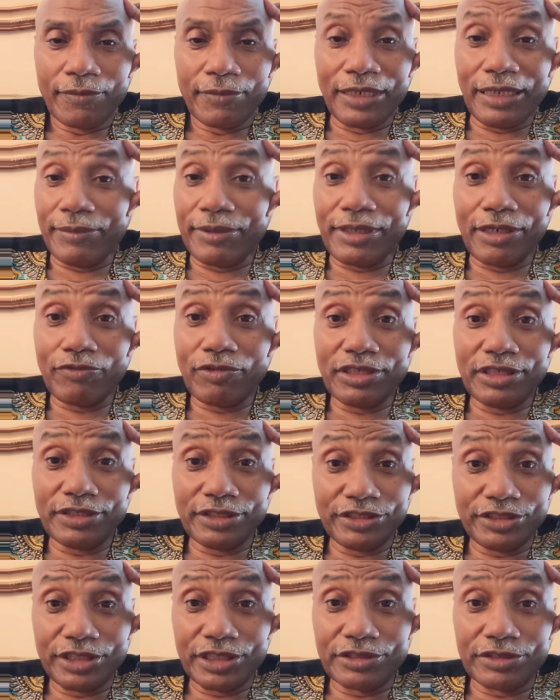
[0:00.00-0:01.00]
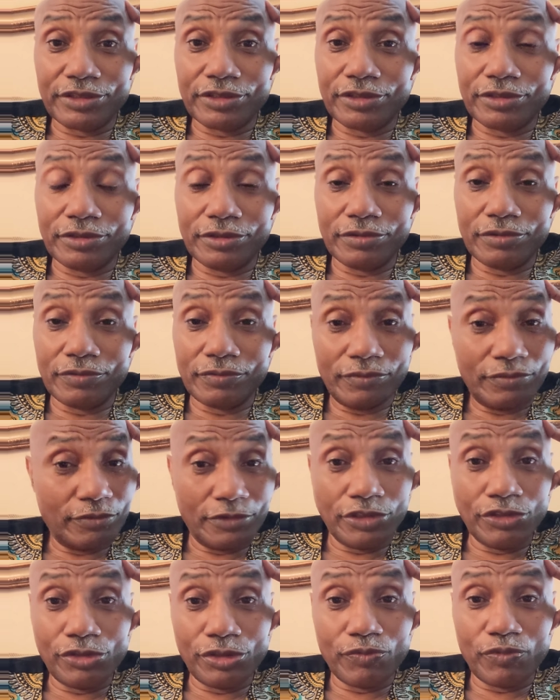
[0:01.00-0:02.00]
But I'm not willing to just
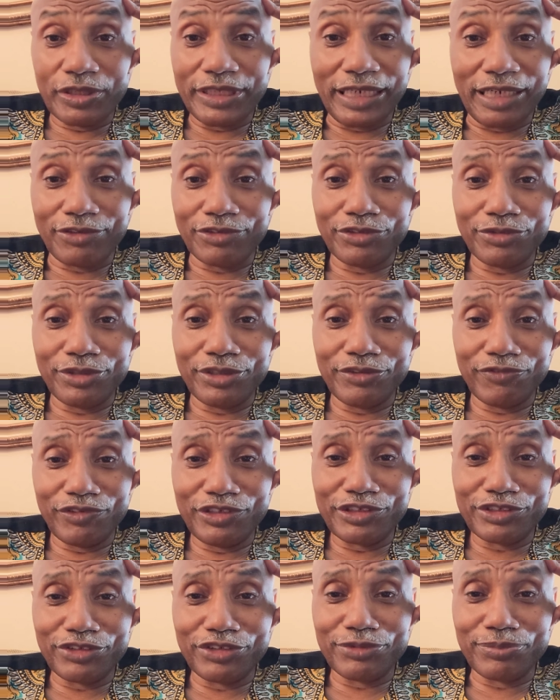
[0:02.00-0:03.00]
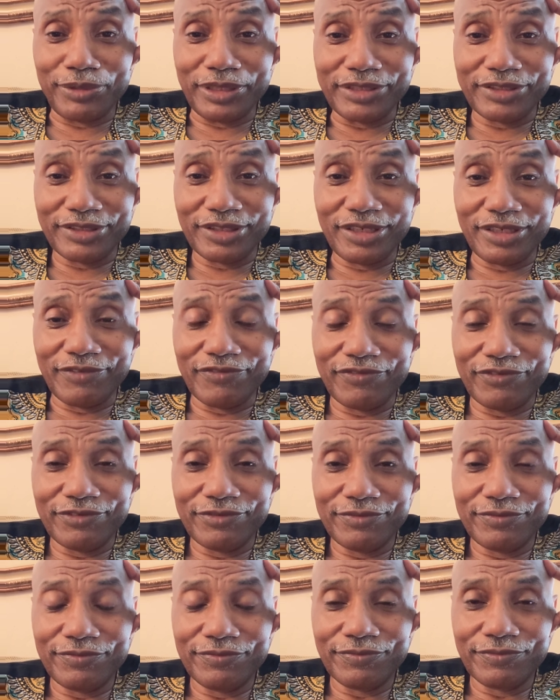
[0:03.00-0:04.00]
do it without doing the research myself
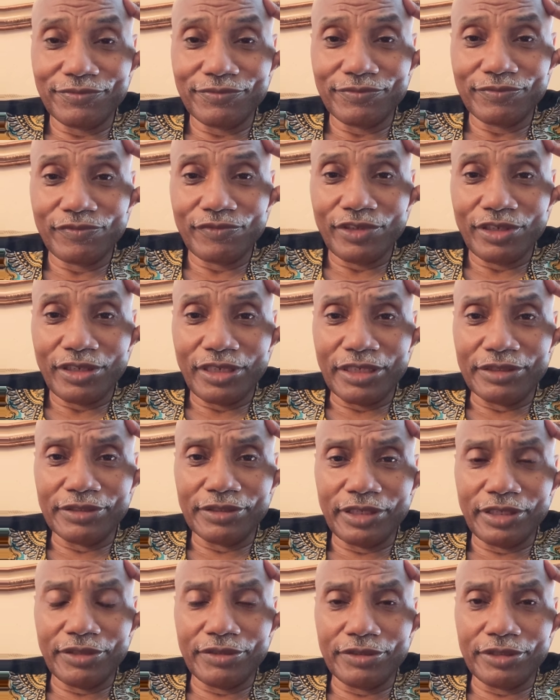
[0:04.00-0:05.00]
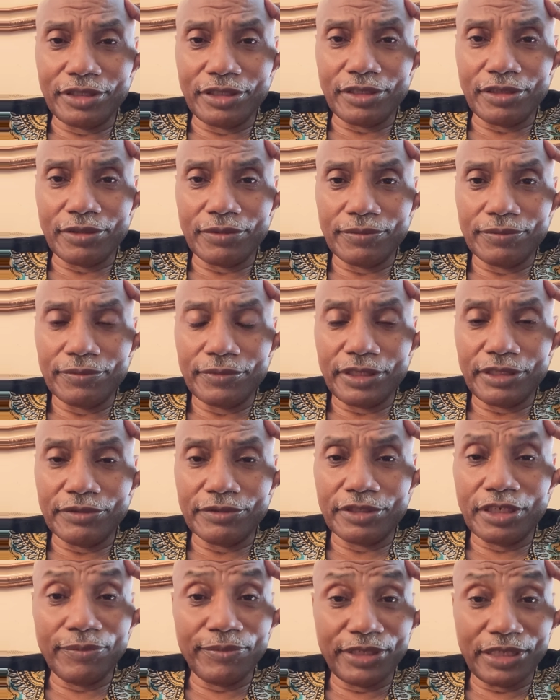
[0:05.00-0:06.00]
and, and, uh,
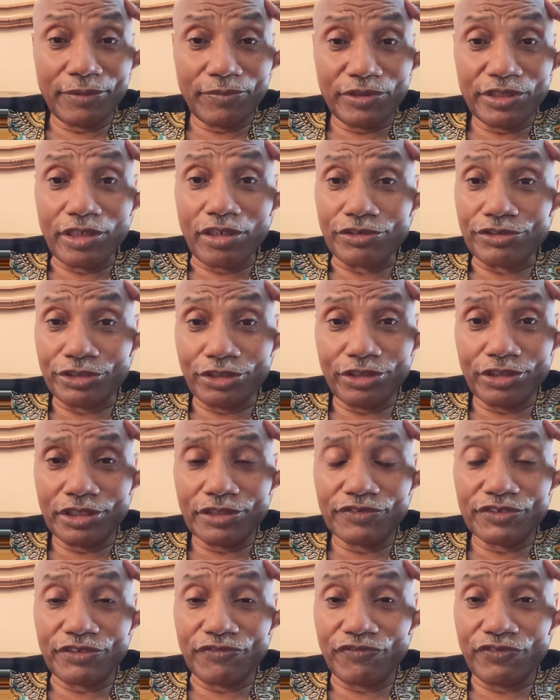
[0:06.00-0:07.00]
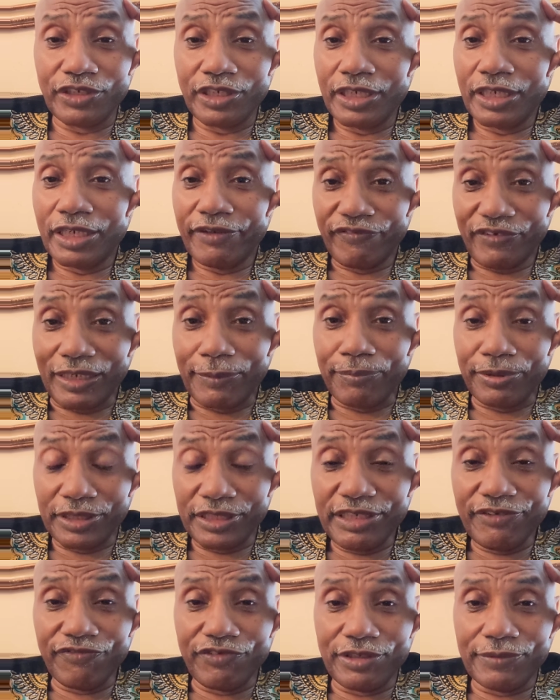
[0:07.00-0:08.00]
and coming up with alternatives if, if I
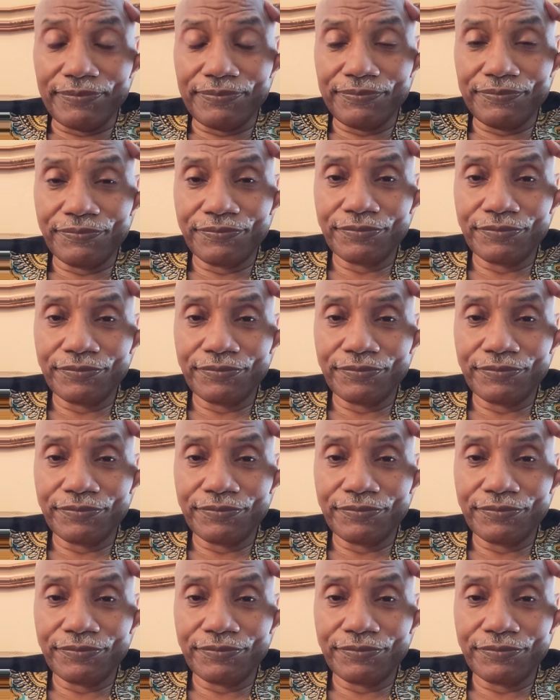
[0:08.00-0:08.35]
believe them.